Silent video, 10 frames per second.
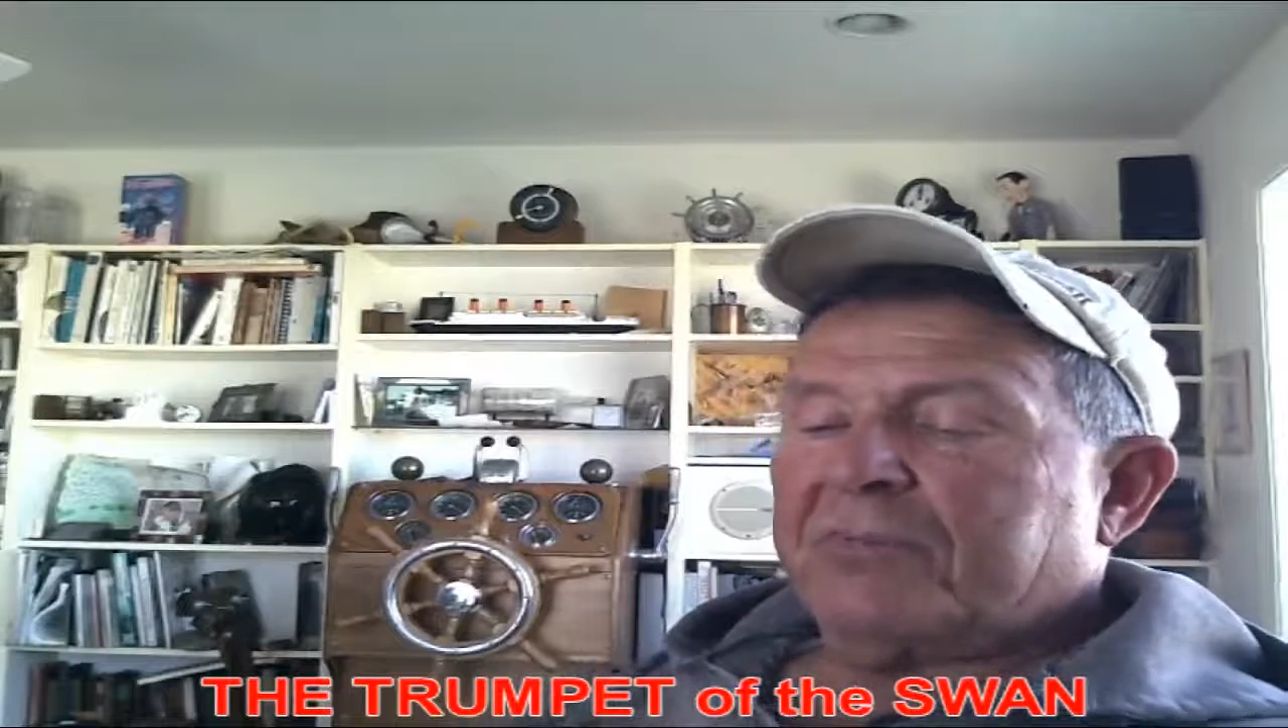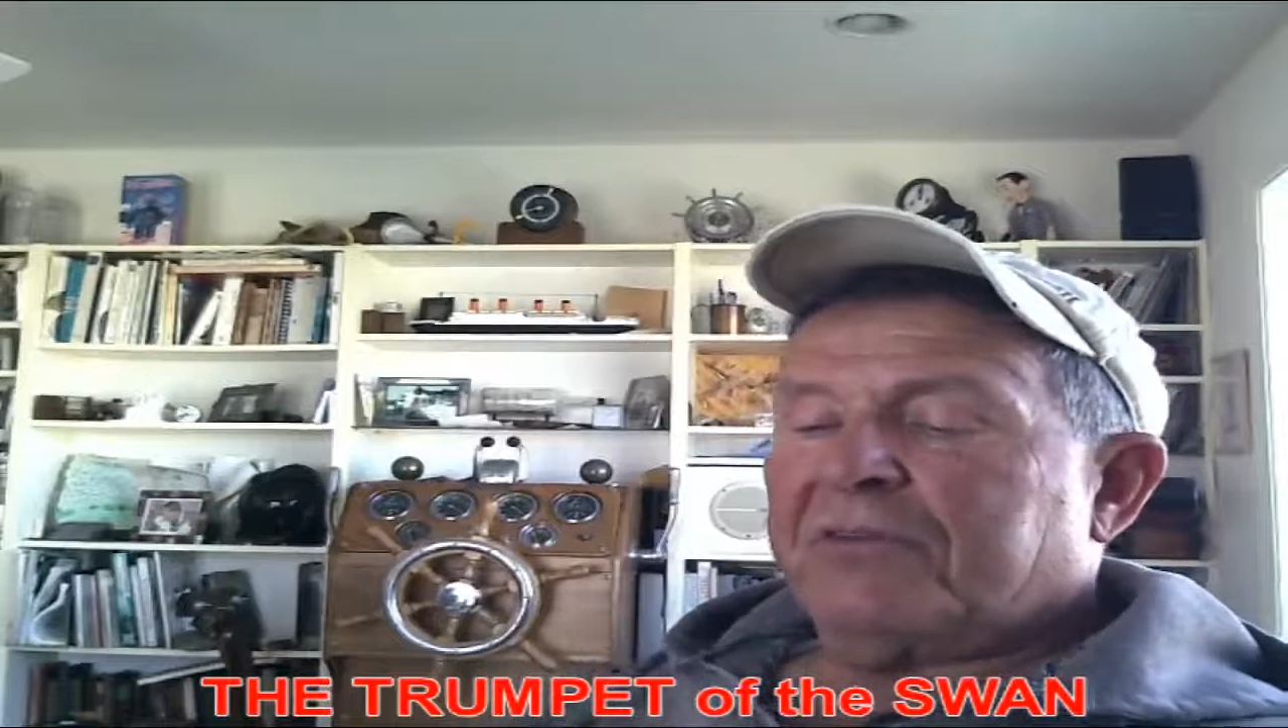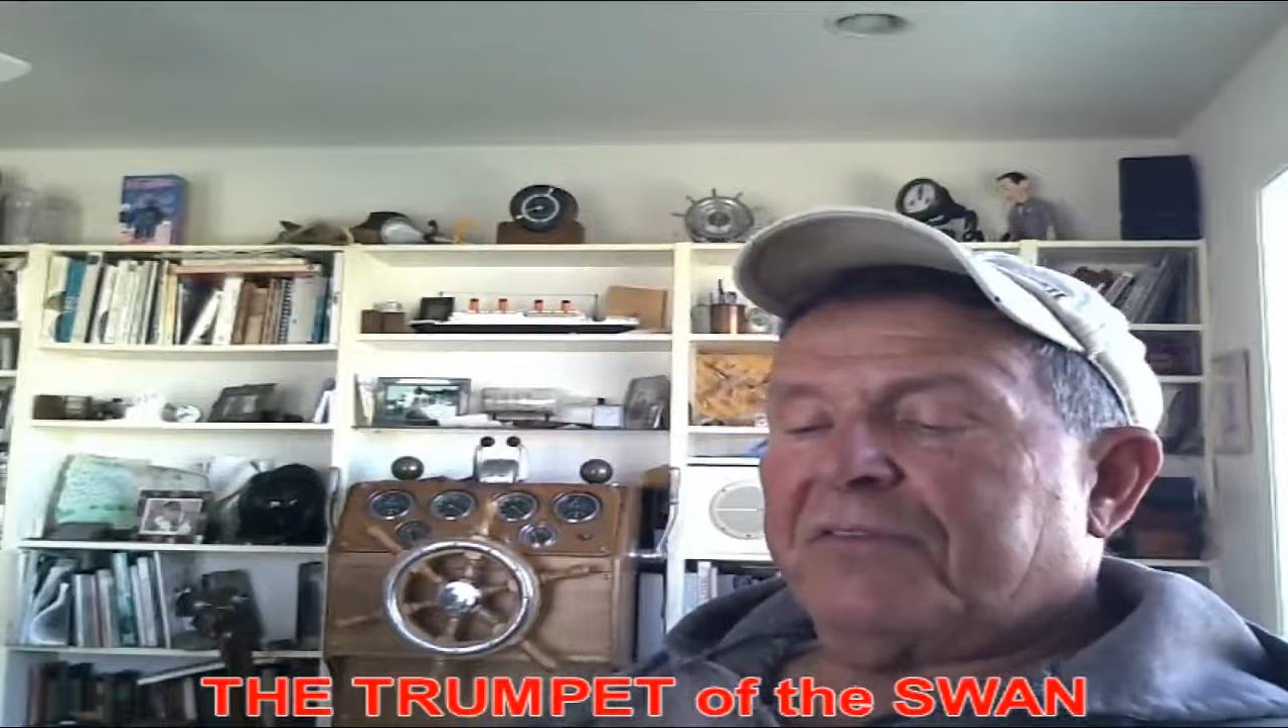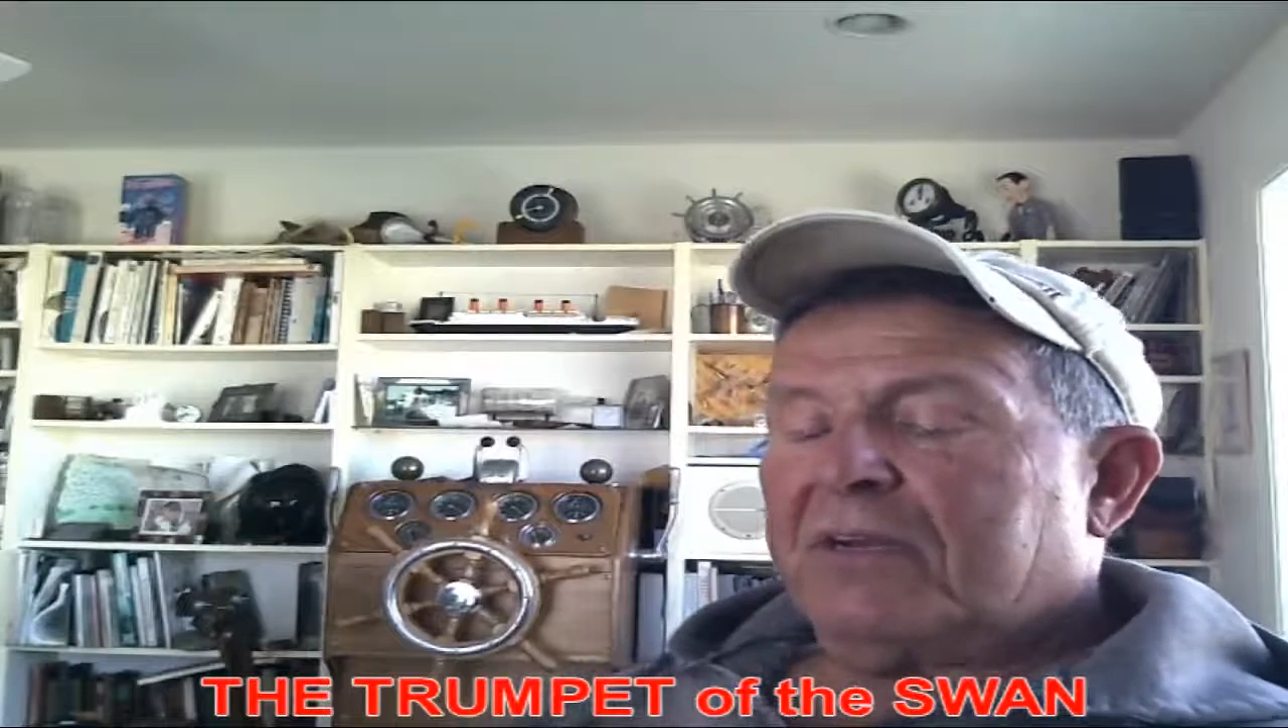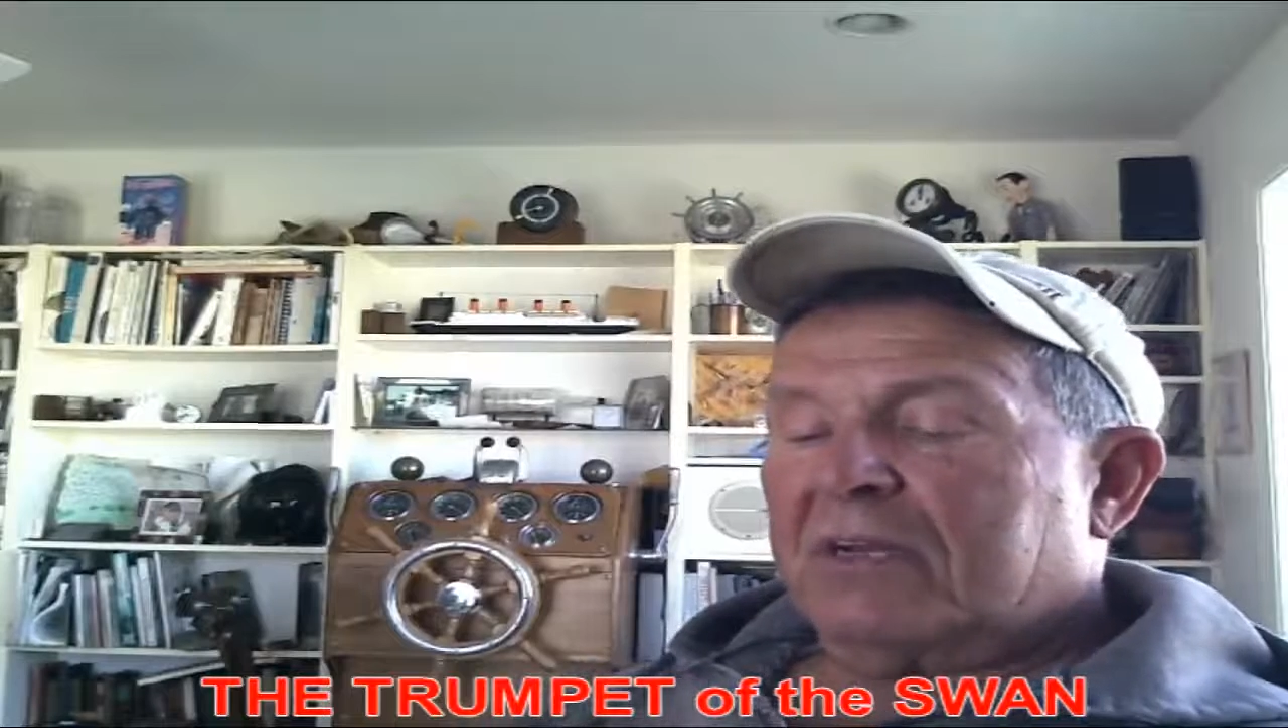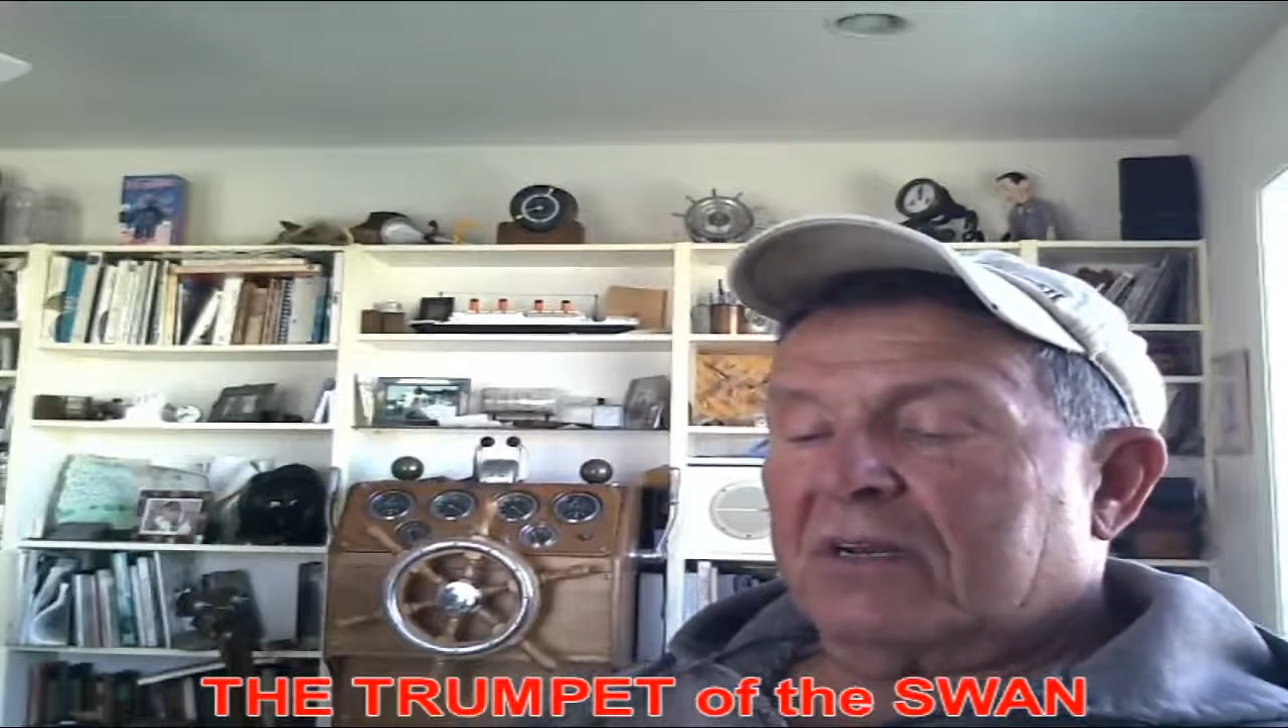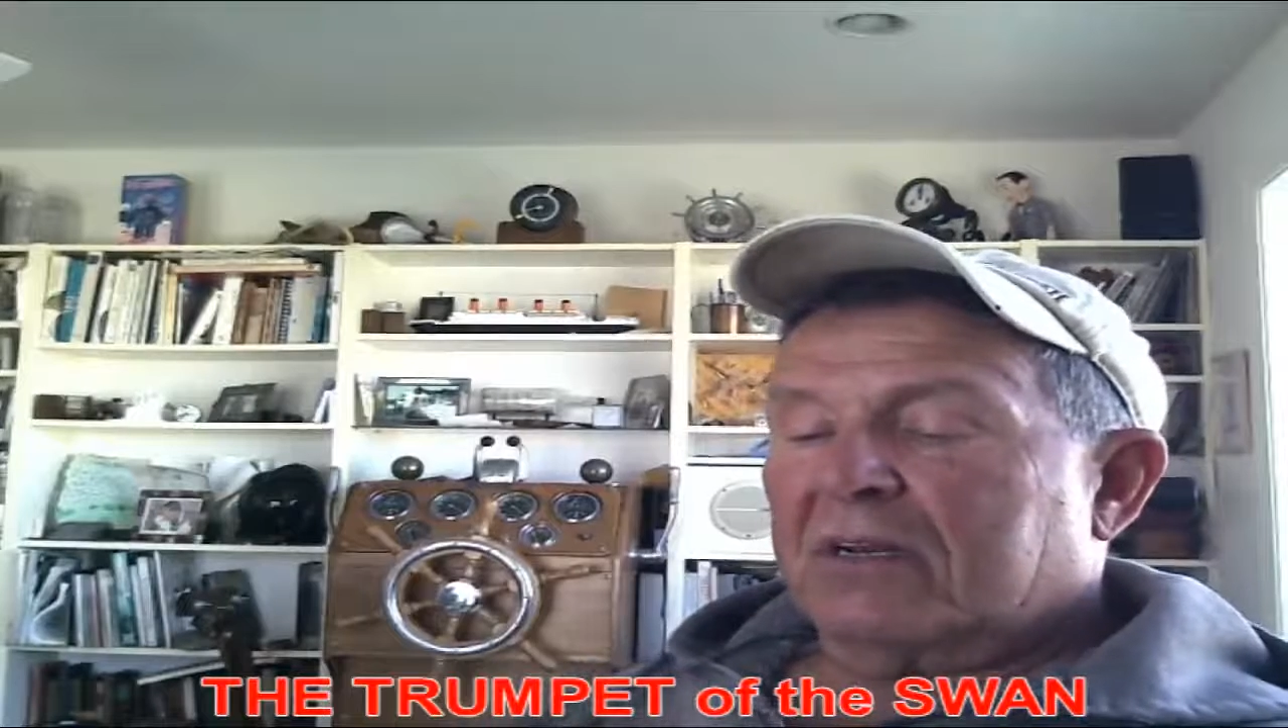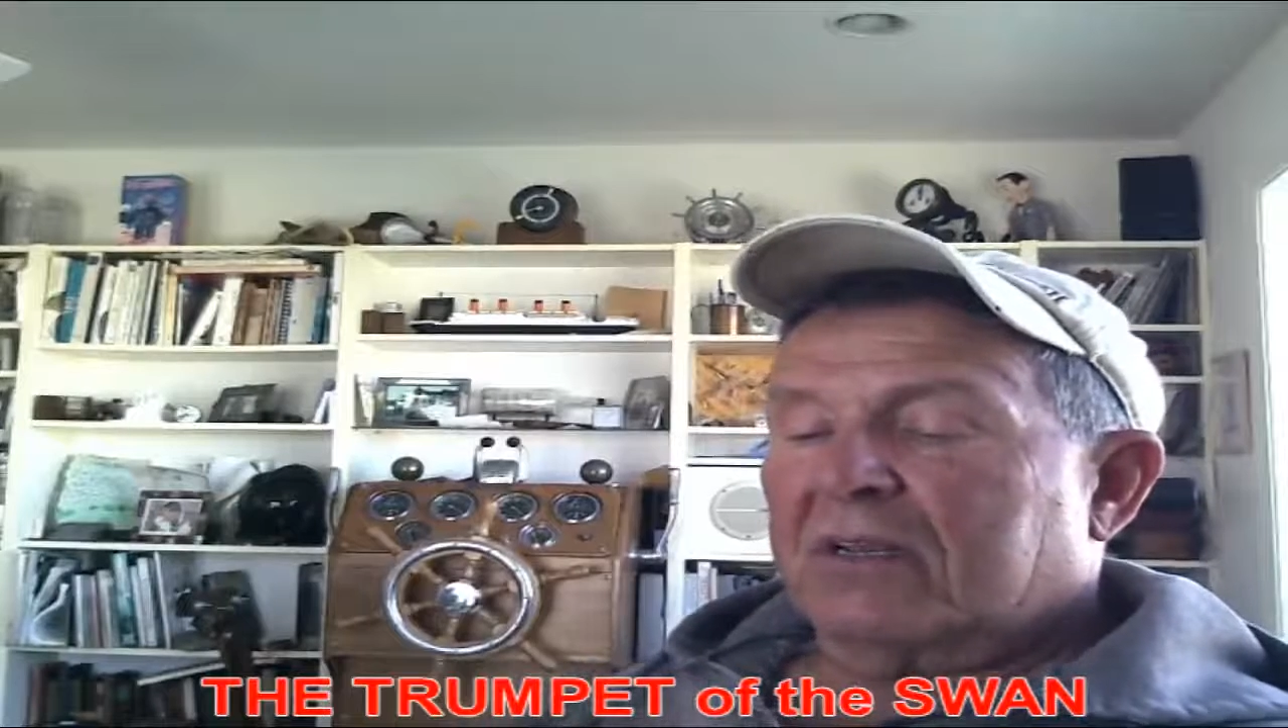their feet